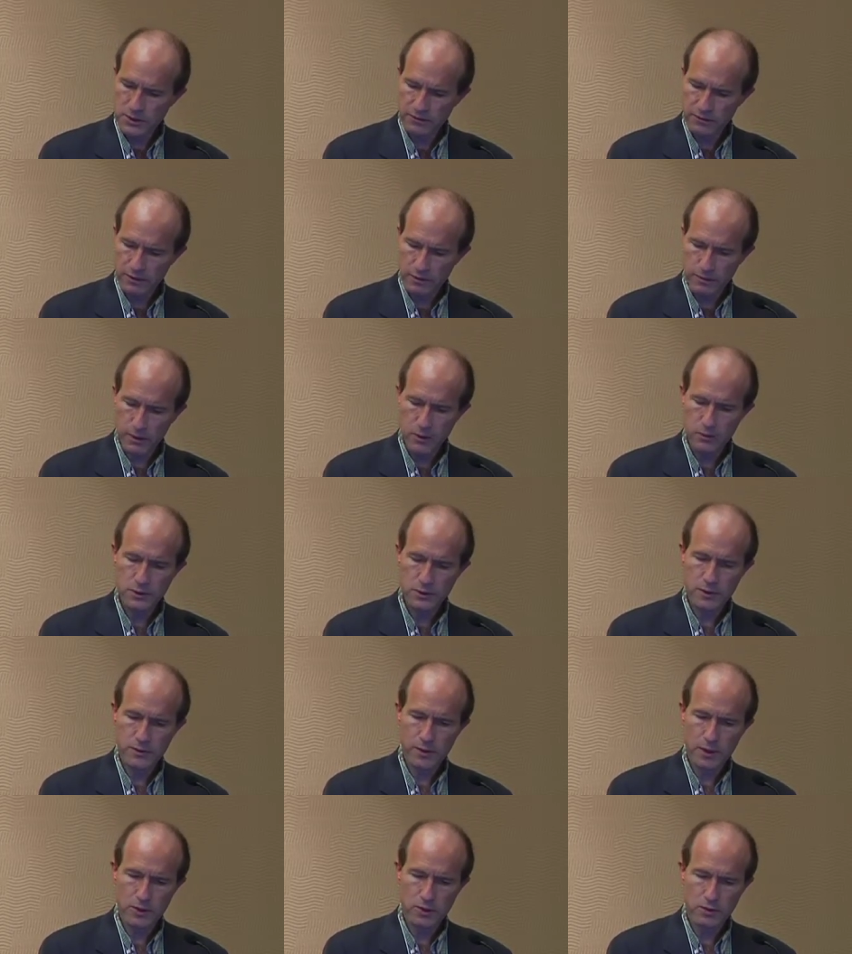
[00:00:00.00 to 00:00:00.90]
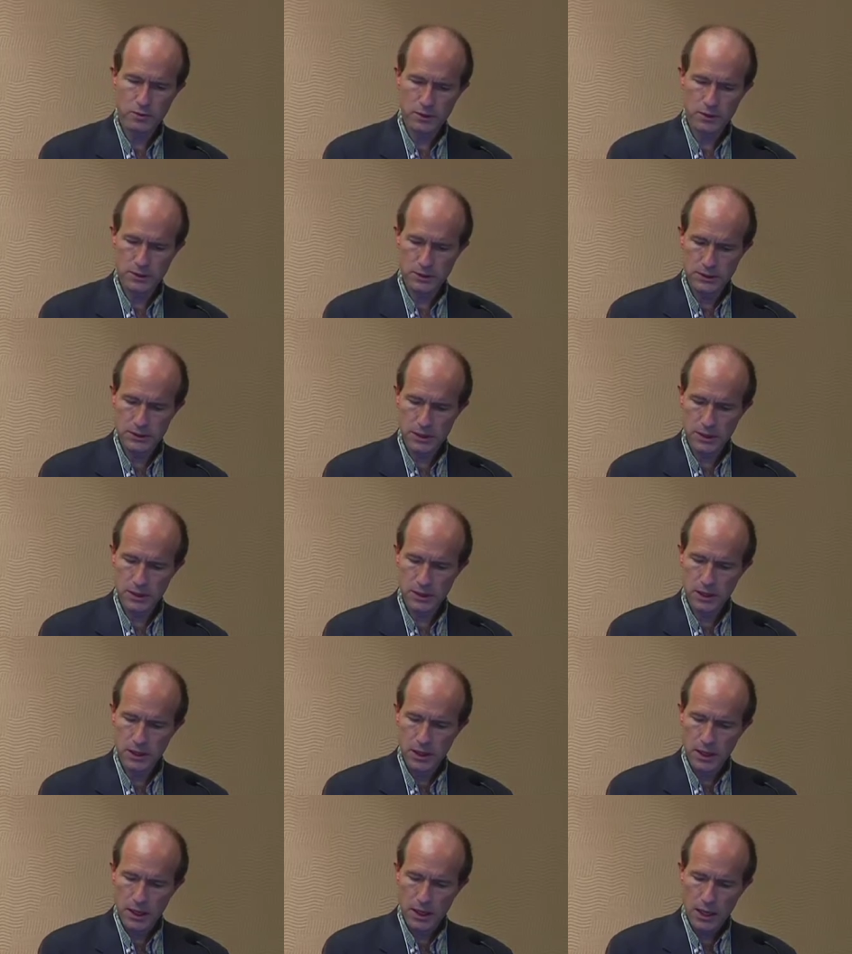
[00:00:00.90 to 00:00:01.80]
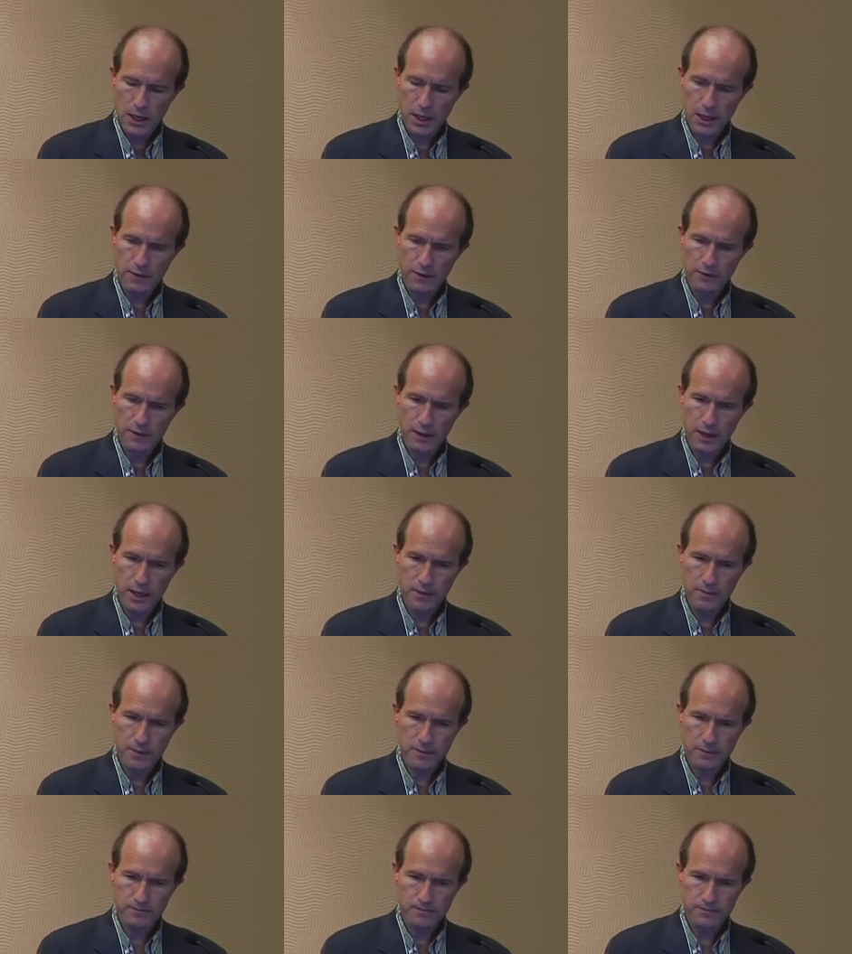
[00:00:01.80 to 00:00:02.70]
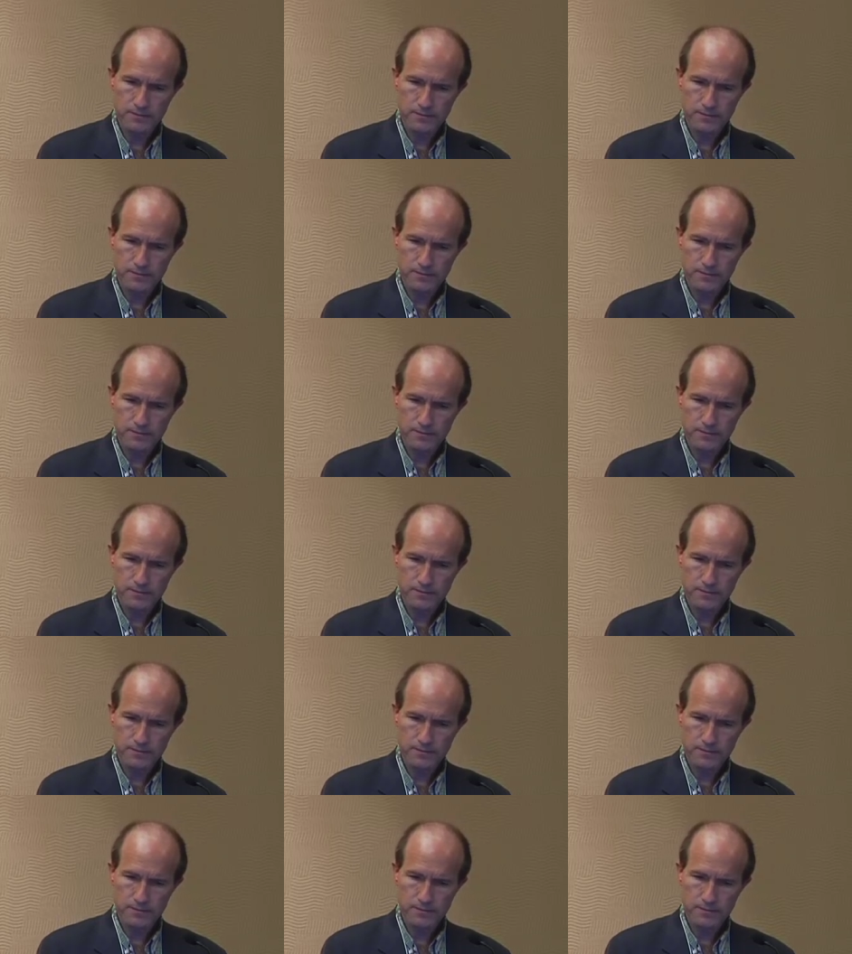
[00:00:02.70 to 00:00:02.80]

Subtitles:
if the bone structure is out of alignment.